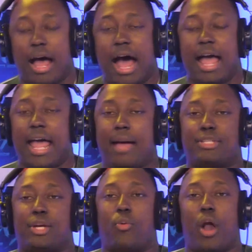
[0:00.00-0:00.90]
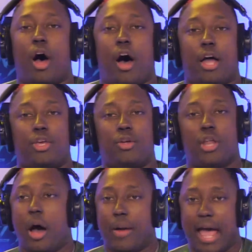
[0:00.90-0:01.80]
I am Teron. You
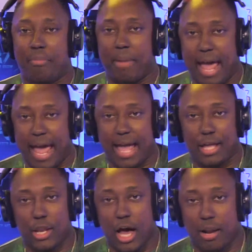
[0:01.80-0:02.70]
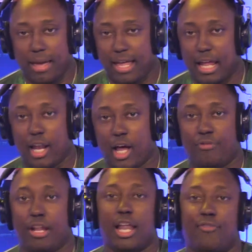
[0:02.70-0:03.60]
know that, man. You know what I mean? You
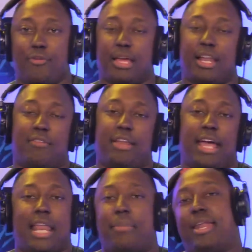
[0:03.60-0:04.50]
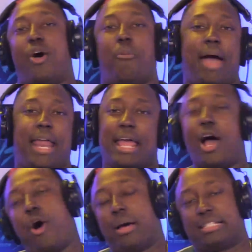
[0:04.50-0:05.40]
love to love him. You love to hate him. It don't matter. He
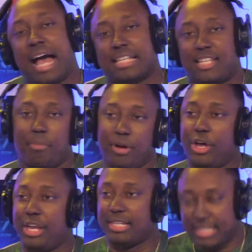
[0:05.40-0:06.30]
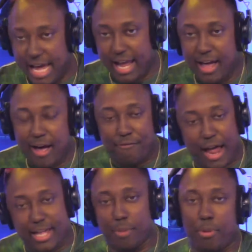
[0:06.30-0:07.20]
always got something good to say.
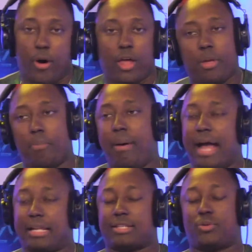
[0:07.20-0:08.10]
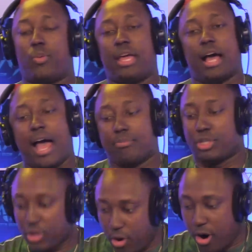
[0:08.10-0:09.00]
Follow your boy. He'll be back this week, I am
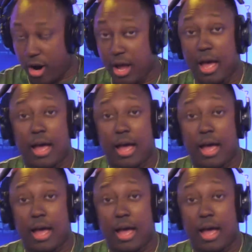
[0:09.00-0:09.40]
sure.